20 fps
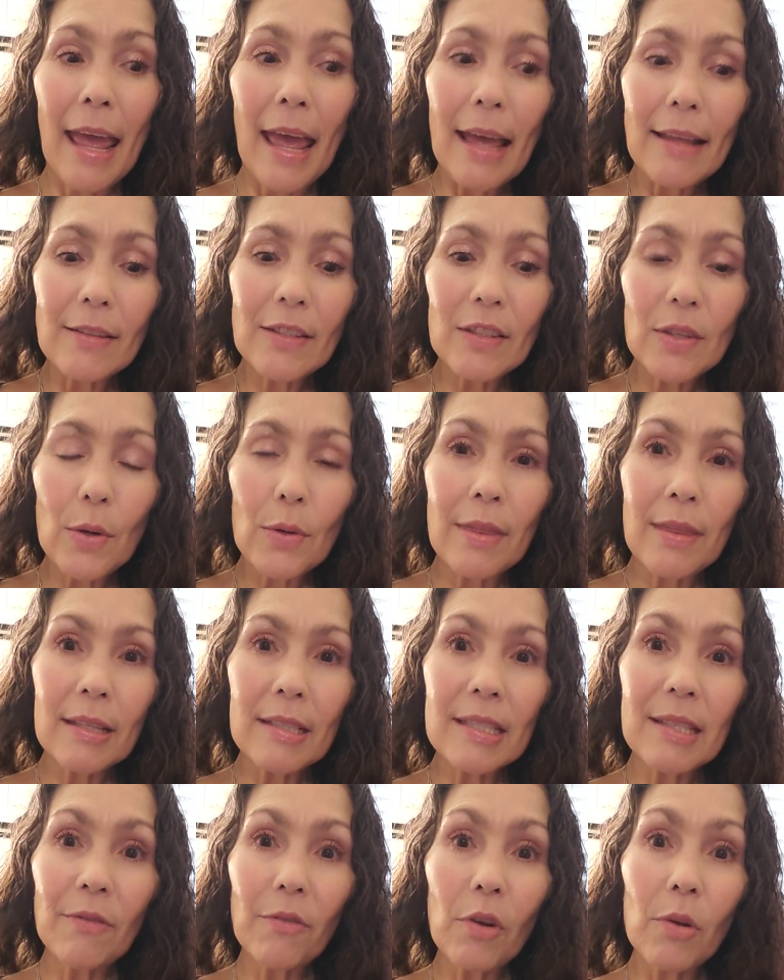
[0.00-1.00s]
And so
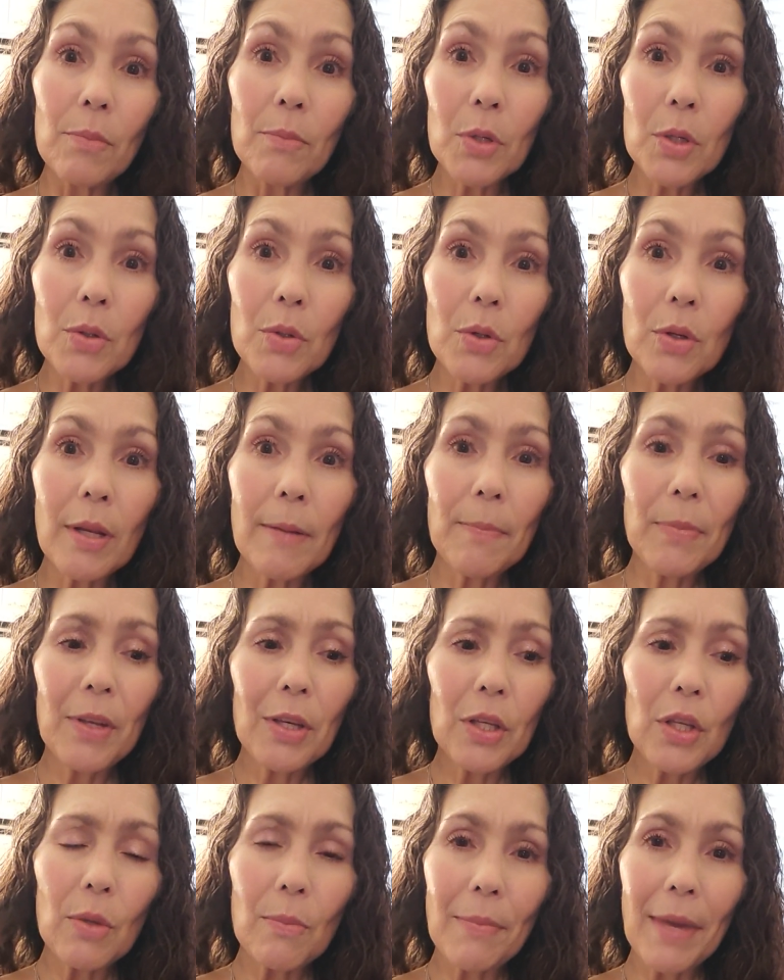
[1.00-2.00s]
this full moon,
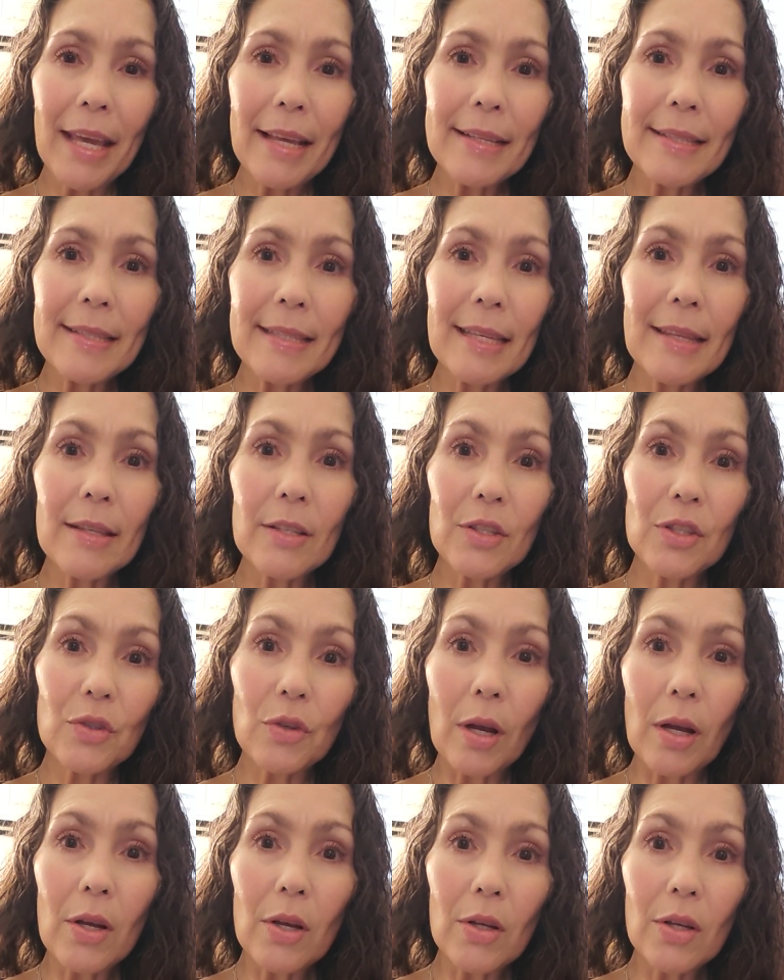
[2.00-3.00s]
you may see the
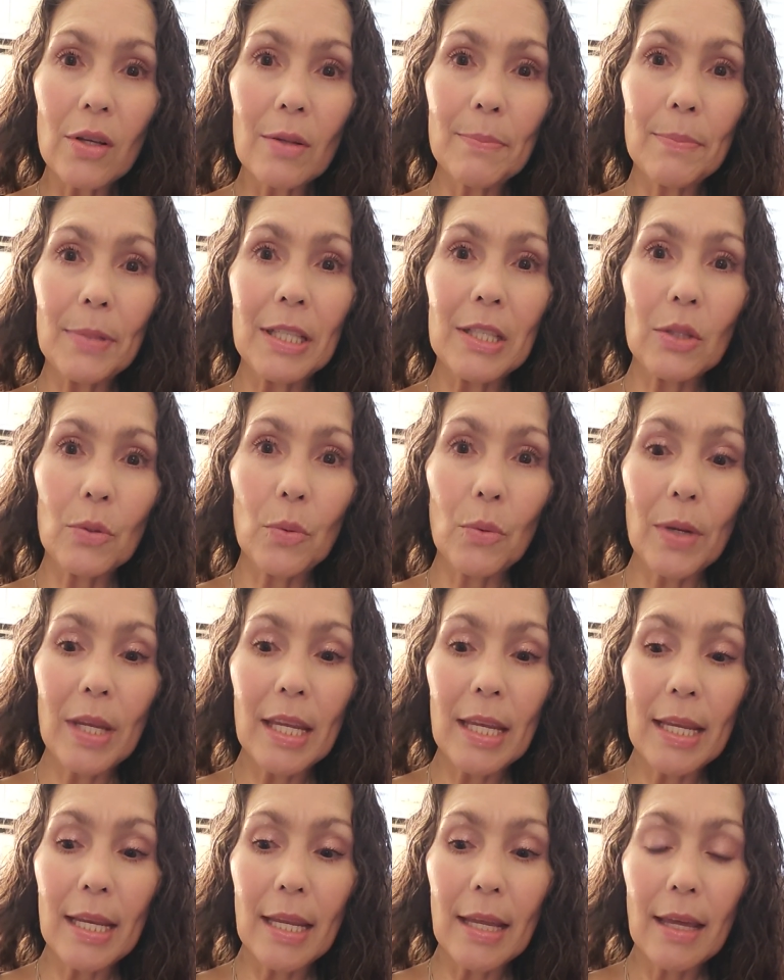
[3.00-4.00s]
struggle
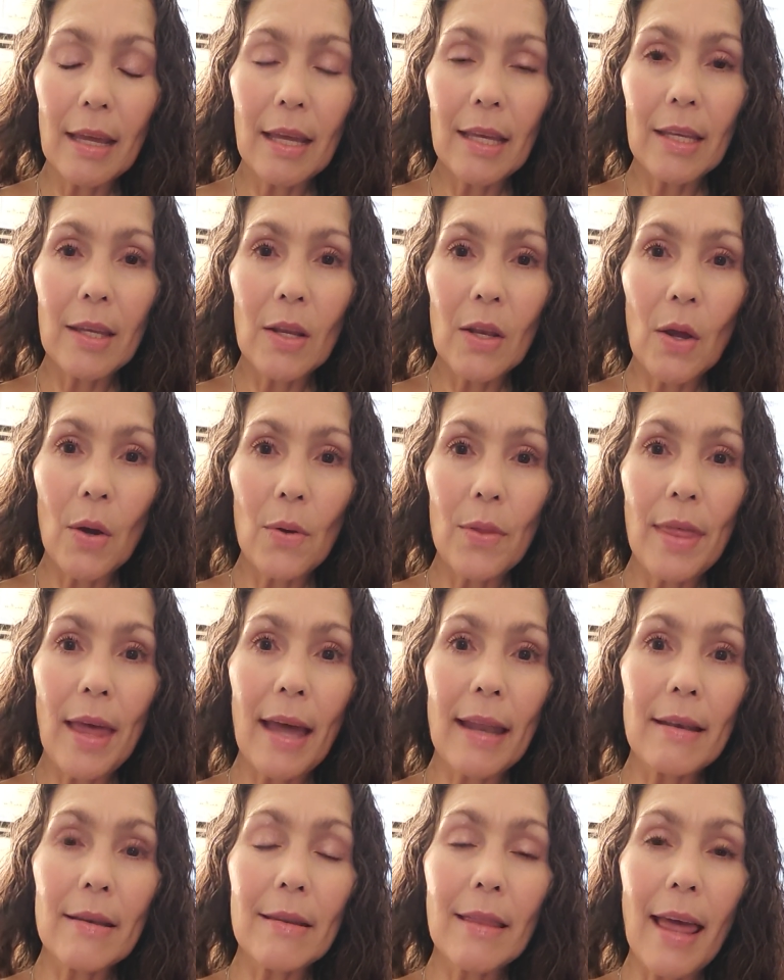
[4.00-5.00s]
between, you know,
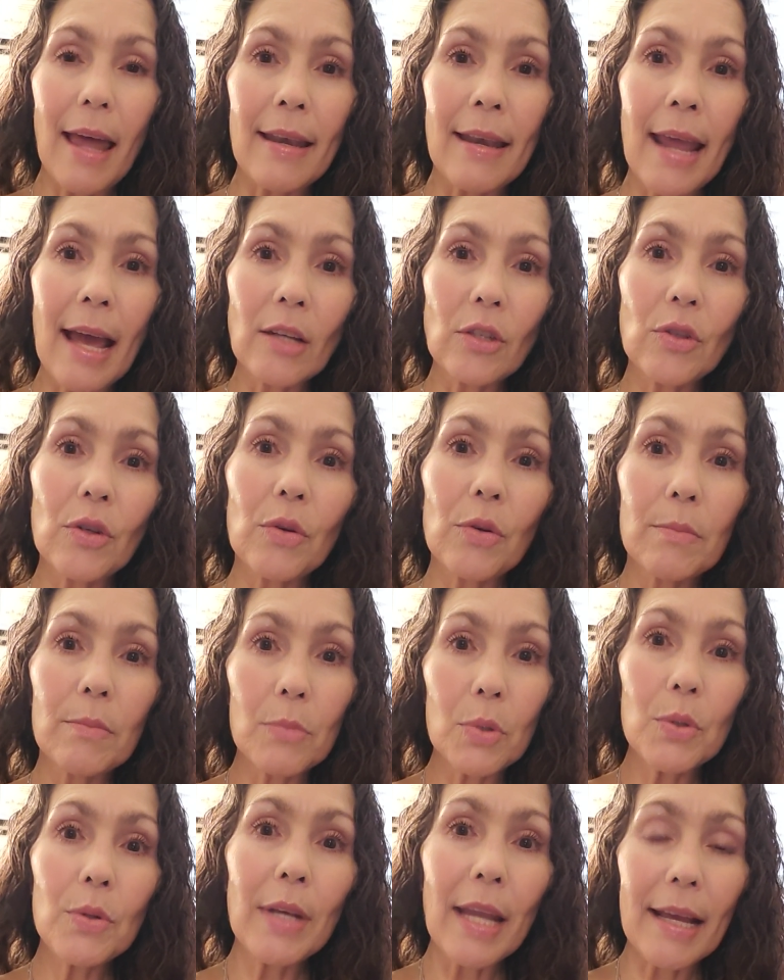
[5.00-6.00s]
that, that natural
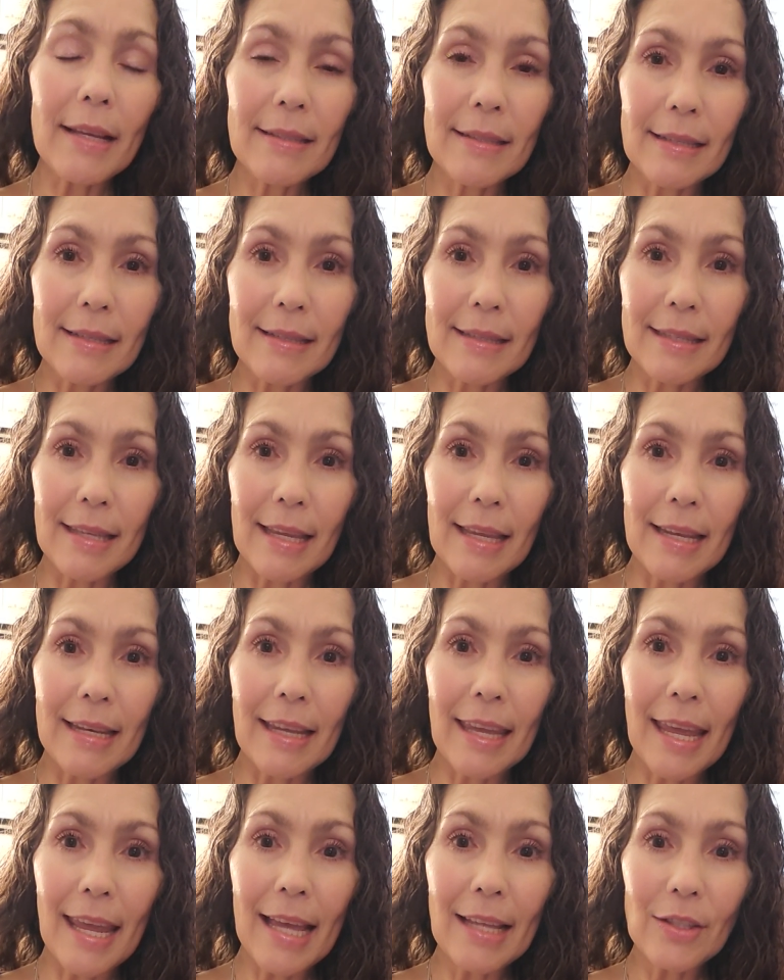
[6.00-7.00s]
moon essence
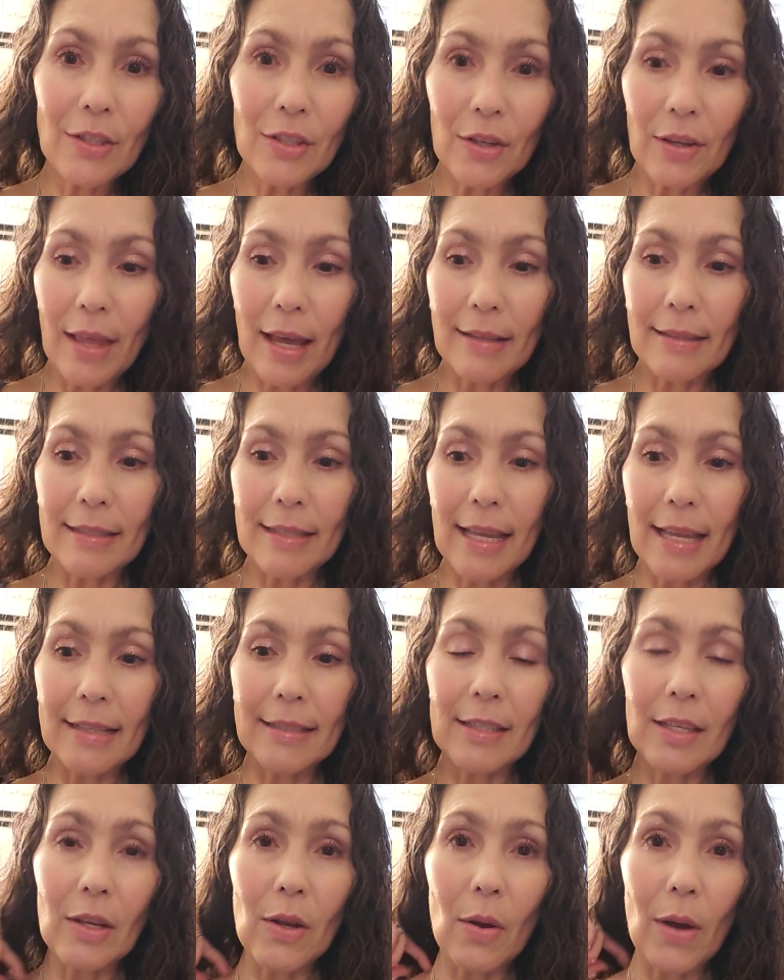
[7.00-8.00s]
in Cancer that
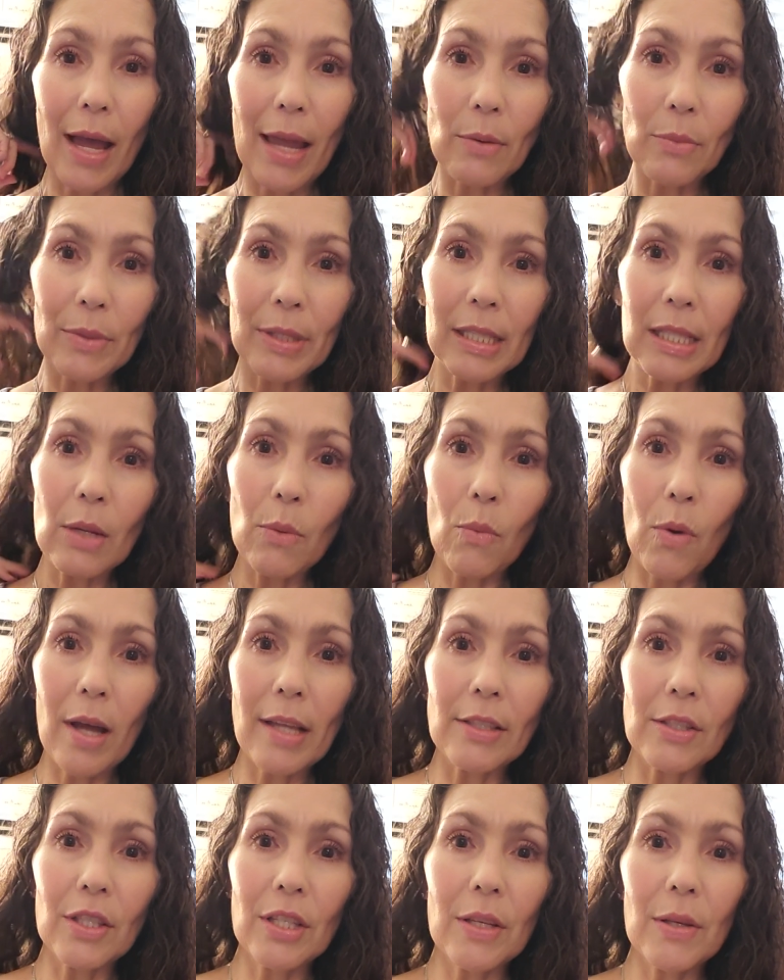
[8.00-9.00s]
says, you know, I really
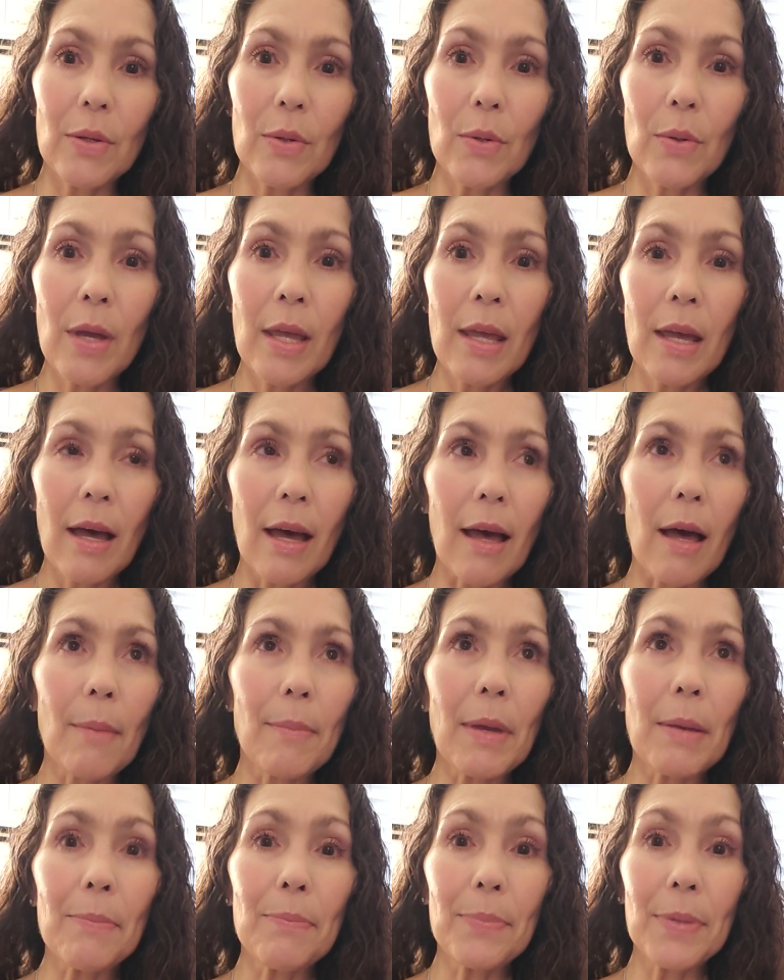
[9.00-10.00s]
want to
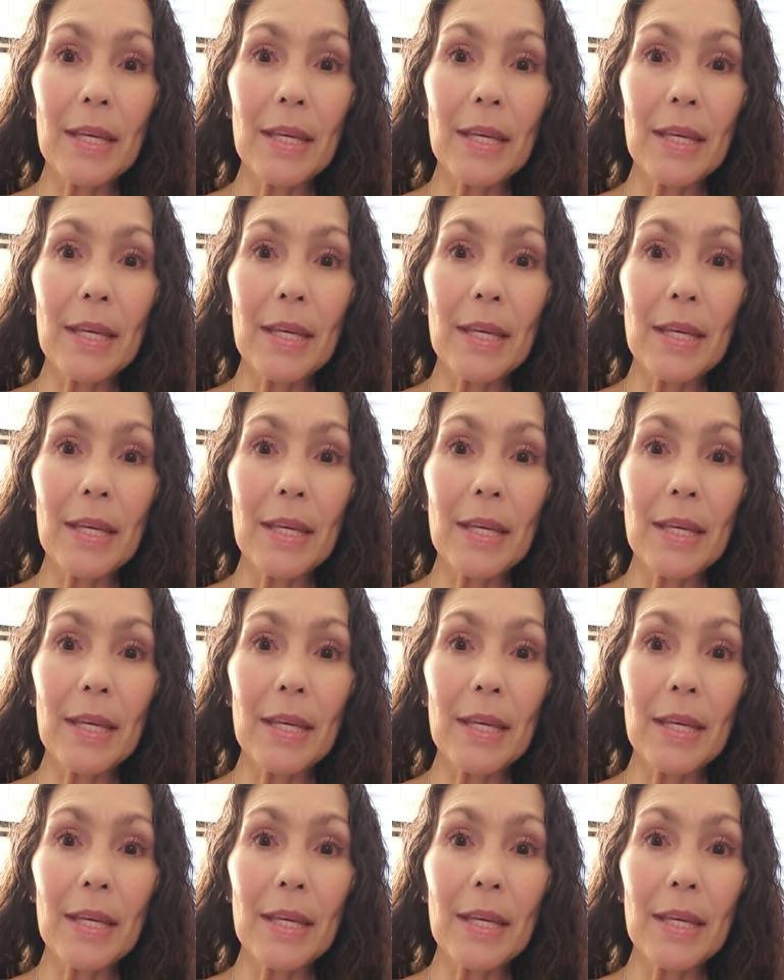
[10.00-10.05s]
um,